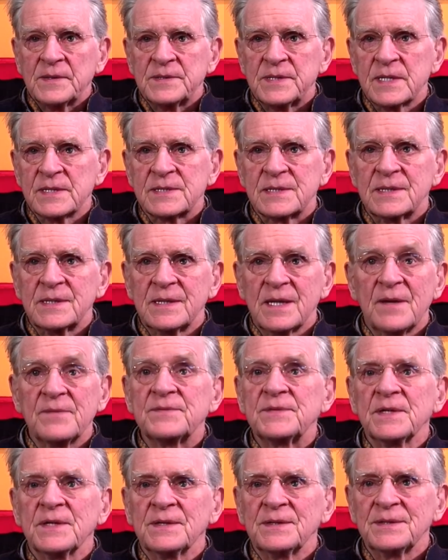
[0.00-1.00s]
Just
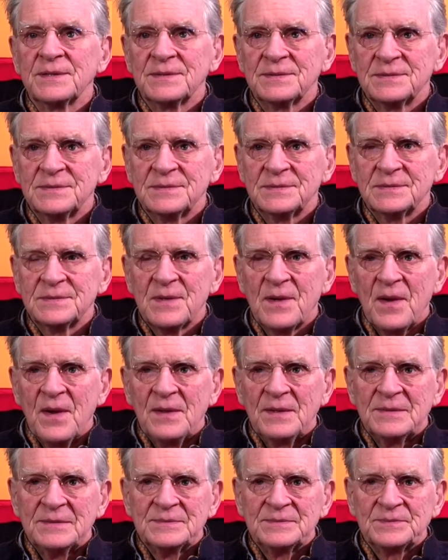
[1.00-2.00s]
loves it.
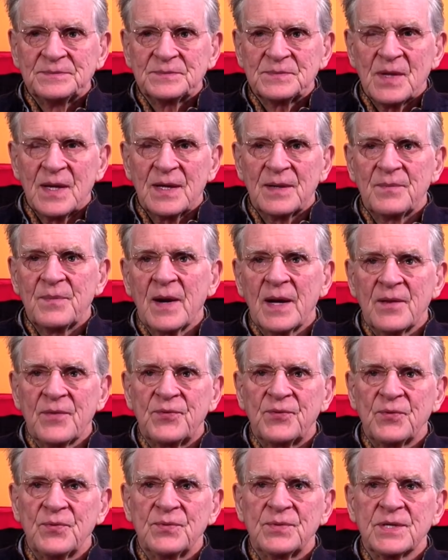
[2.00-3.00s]
And by
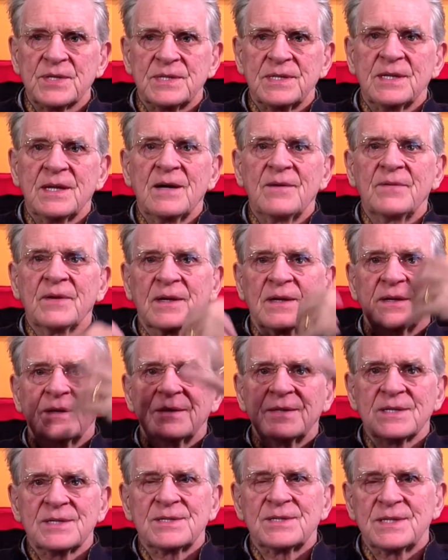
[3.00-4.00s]
through just loving,
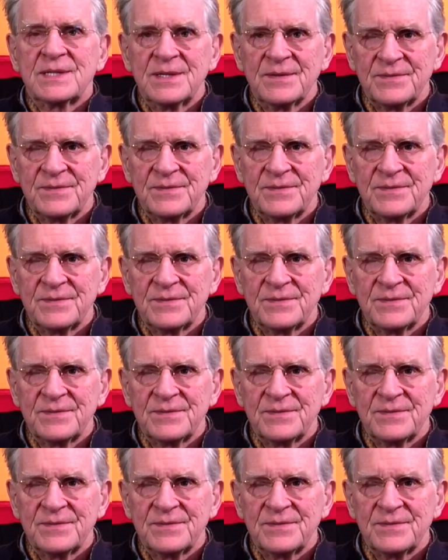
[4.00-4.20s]
it just